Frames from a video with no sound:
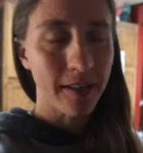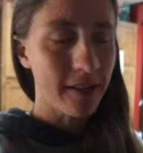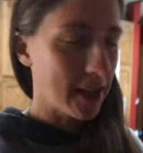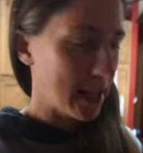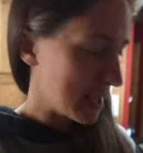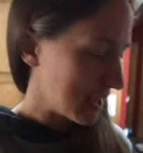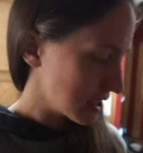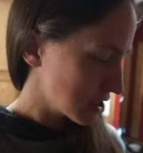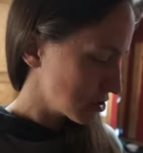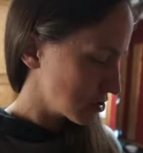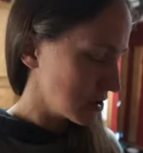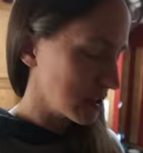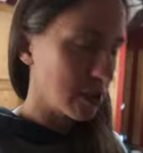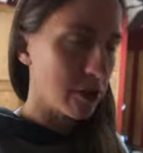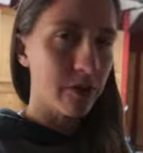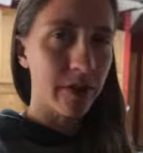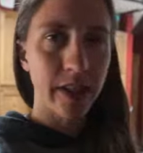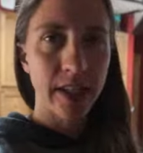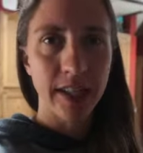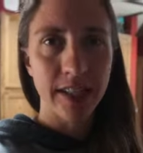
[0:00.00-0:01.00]
extra
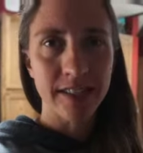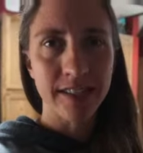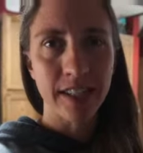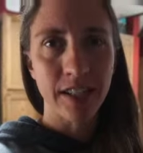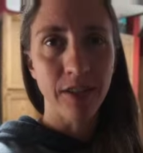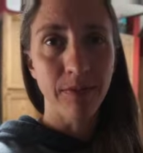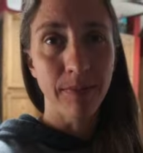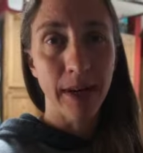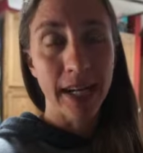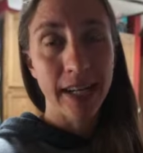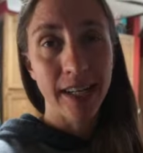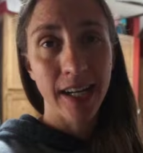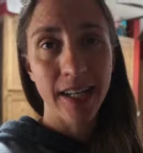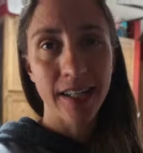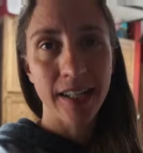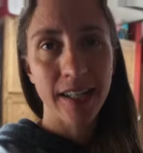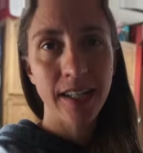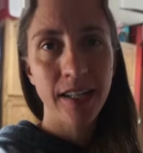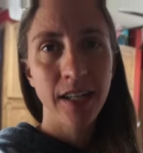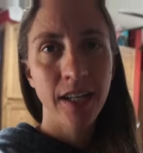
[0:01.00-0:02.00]
ingredients that you might not
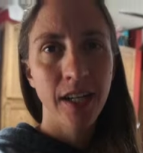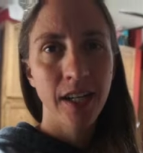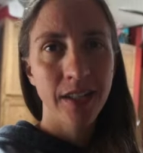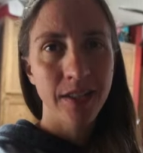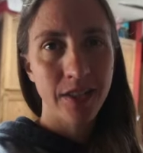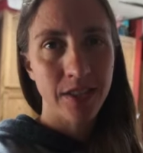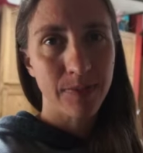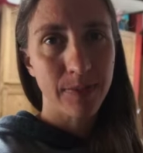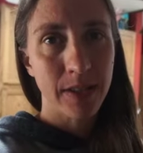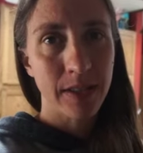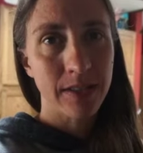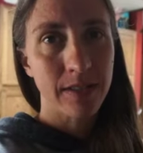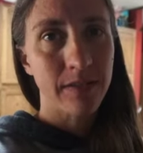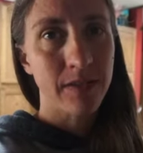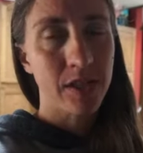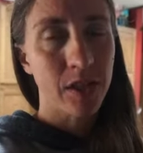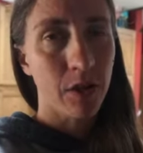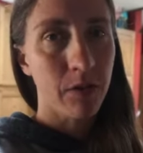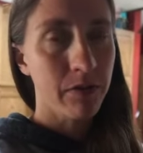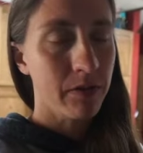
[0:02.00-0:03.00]
need just because of
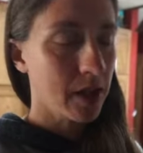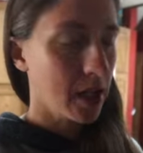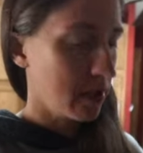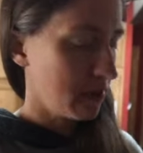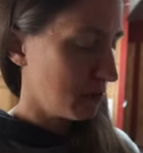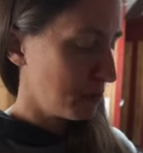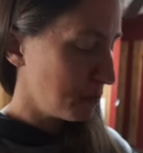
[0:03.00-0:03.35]
shelf life.